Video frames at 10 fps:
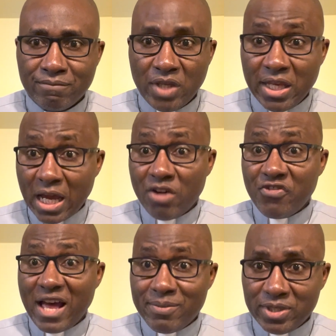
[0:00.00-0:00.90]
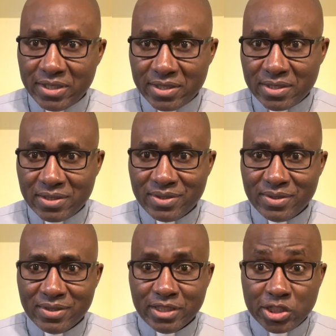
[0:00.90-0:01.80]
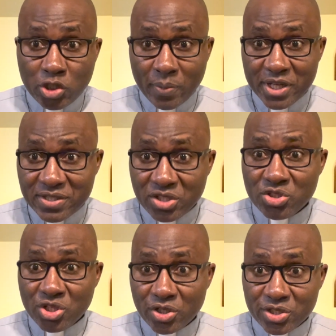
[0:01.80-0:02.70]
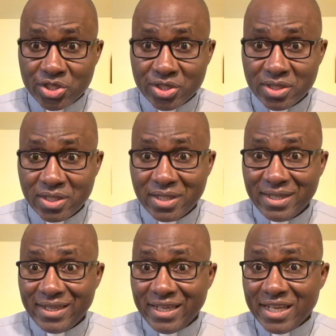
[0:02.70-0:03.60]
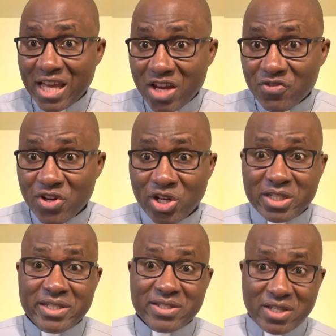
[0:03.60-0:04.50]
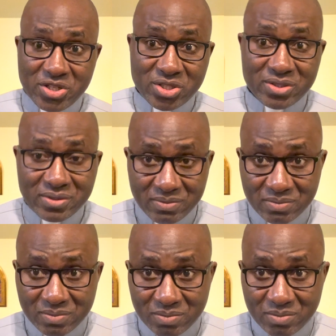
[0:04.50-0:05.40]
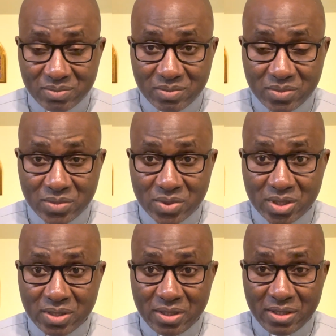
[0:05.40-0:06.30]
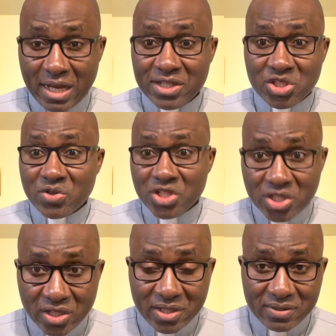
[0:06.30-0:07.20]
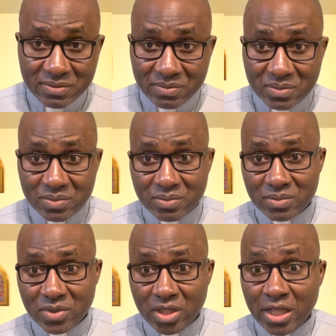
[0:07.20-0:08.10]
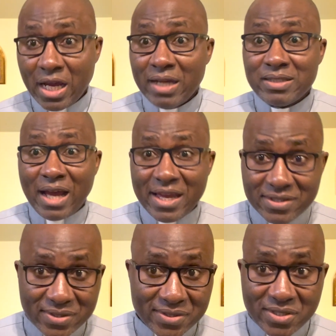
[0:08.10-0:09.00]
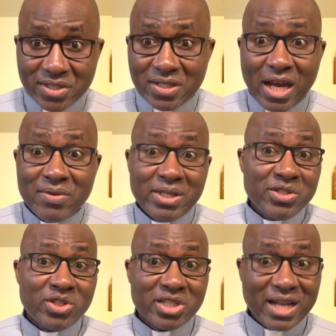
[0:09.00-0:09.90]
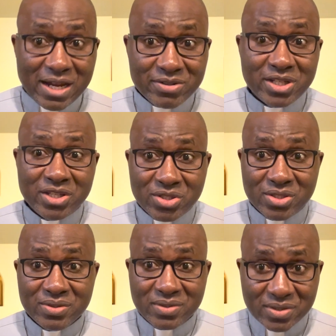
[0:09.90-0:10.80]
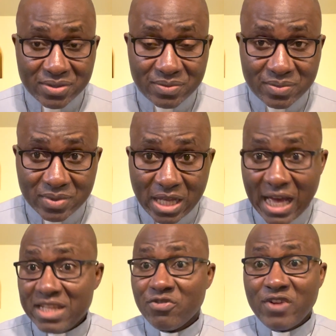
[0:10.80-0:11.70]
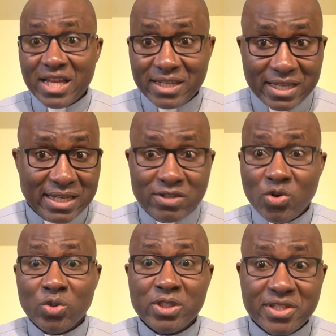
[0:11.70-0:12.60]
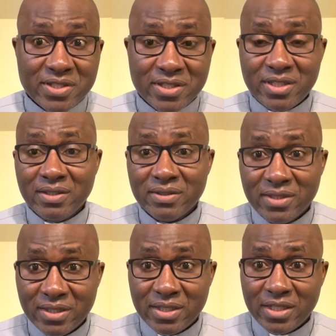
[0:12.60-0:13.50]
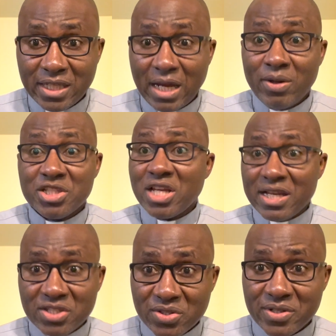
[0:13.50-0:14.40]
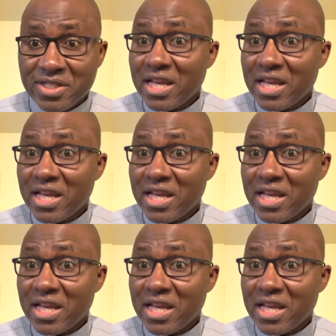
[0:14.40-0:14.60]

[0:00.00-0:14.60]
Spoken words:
in our families, the domestic church, in every organization that is Christian, in our dioceses, in our religious congregations, at the Vatican, the Holy See, in our chanceries,